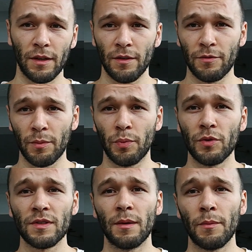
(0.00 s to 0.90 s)
if you
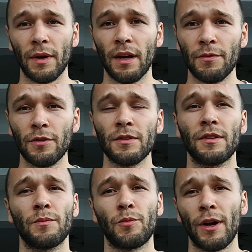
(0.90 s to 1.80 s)
put some effort
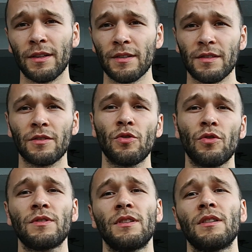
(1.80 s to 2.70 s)
in practicing
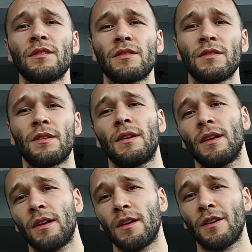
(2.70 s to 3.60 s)
those things,
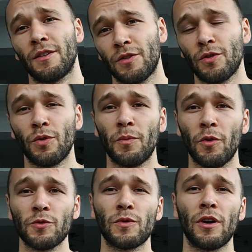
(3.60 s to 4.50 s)
you
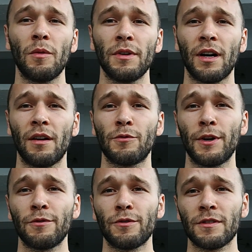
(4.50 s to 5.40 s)
most probably have
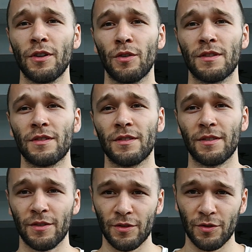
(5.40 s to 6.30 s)
great results.
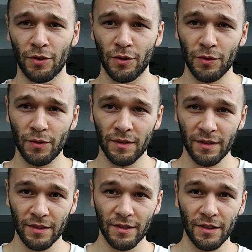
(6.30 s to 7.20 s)
So
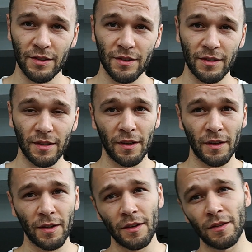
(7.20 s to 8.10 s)
this is
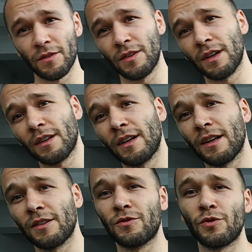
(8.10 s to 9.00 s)
thing
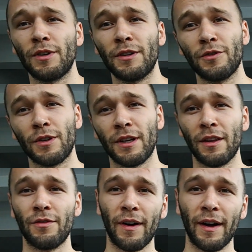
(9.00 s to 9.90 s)
that truly you
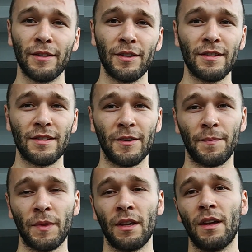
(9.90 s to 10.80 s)
can't find
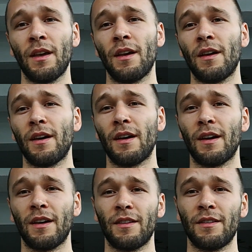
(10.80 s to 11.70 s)
easy.
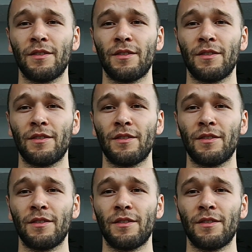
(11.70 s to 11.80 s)
And